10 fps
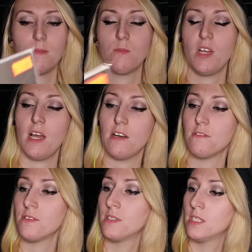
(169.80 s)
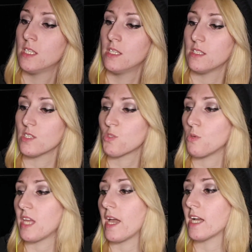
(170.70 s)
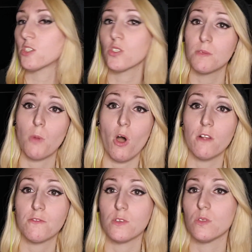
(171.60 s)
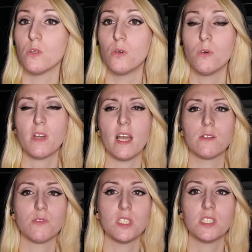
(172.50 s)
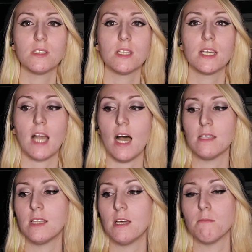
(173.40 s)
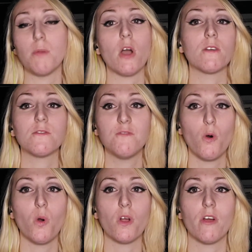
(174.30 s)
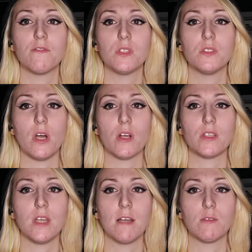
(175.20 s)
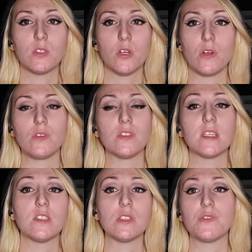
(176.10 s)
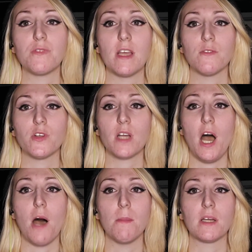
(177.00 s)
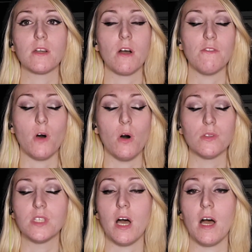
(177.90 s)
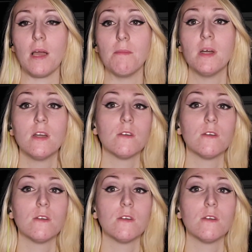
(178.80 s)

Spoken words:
We have this one I actually bought for Luke. I had recently gotten him part 4 of The Dark Knight Returns. That's his favorite comic of all time.